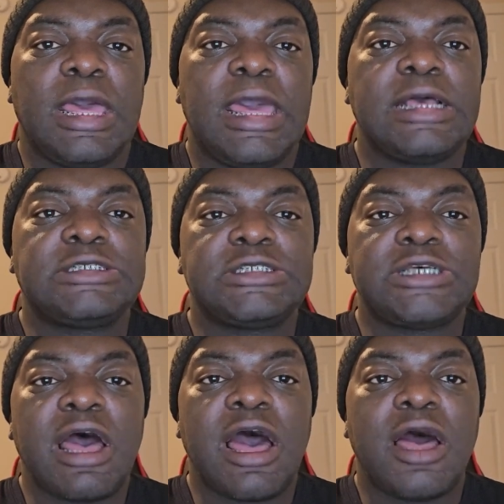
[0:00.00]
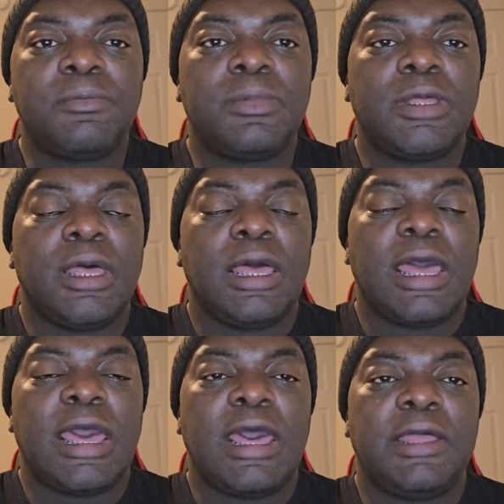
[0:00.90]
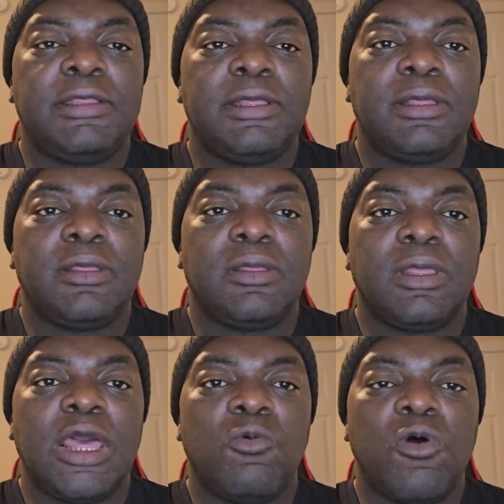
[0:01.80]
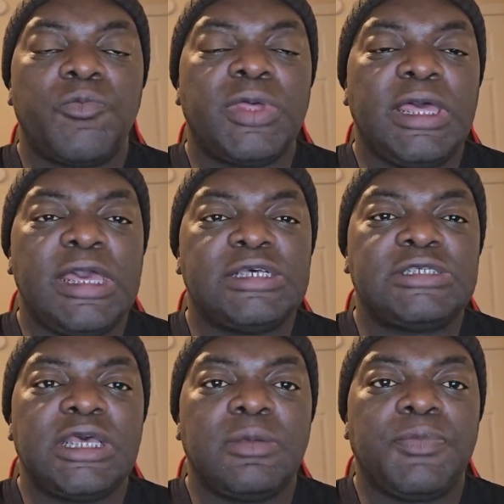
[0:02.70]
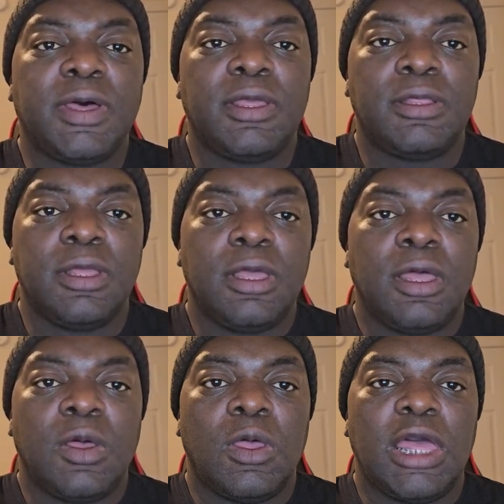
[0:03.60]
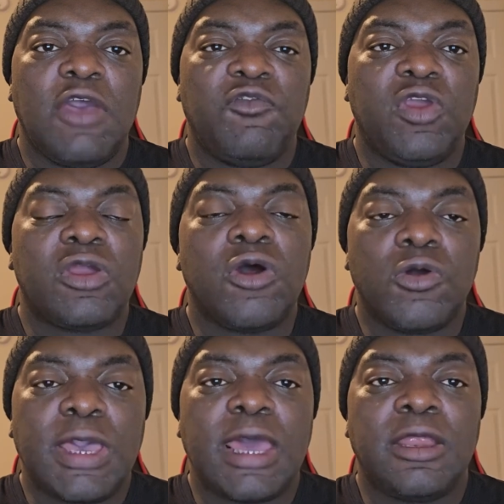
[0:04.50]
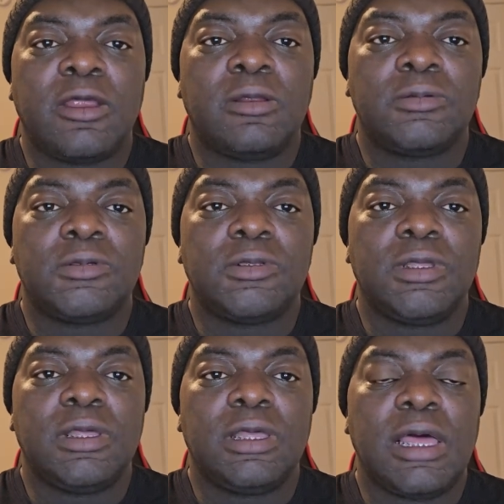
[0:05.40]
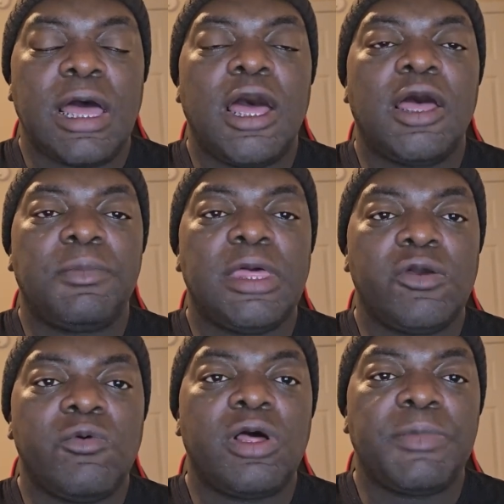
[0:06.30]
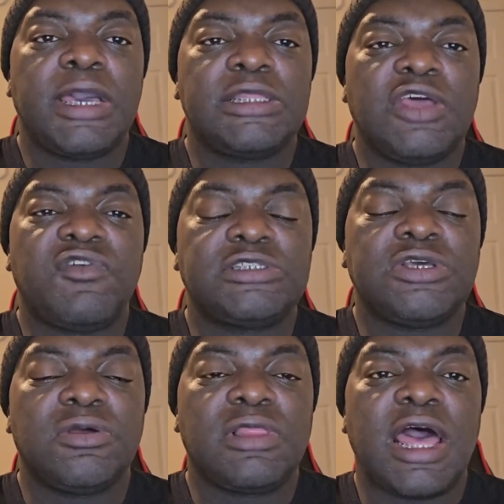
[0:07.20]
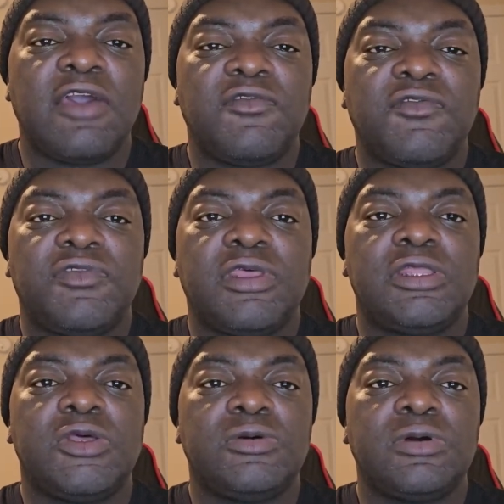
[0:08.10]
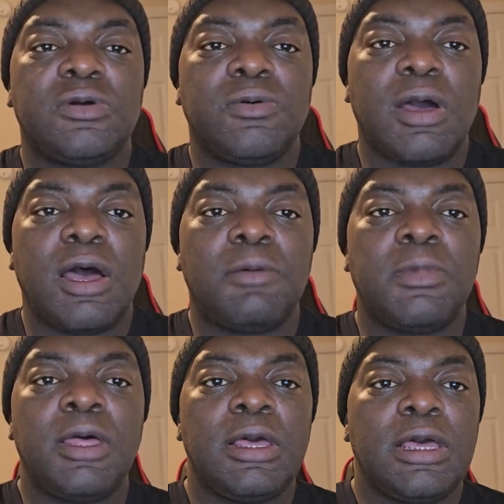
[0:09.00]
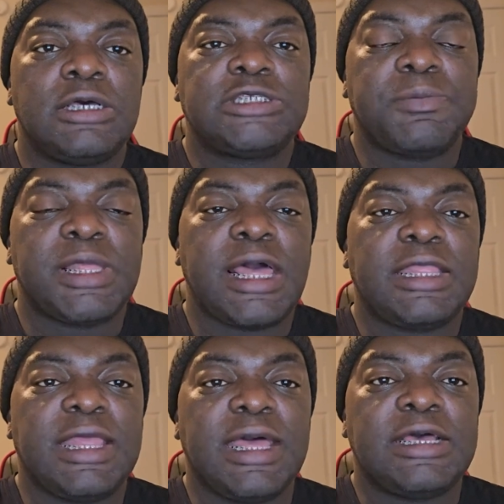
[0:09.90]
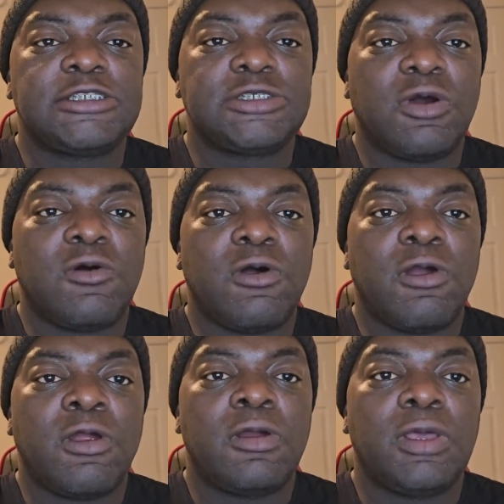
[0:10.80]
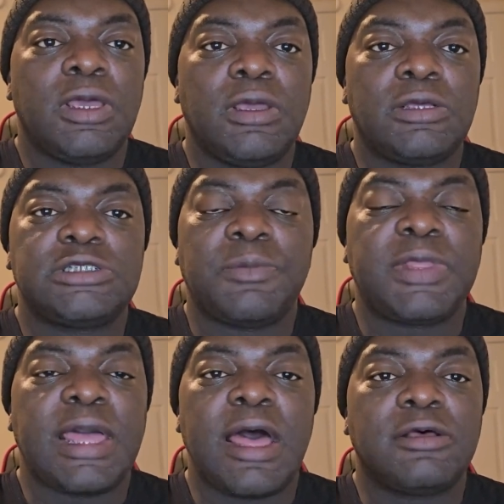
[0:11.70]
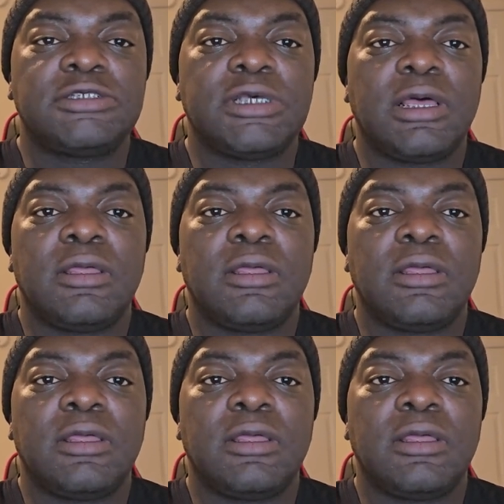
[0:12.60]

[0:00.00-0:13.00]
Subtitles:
it is a job, and it won't be easy, but if you're a go-getter, it will make a difference in your life to do something like this or something else.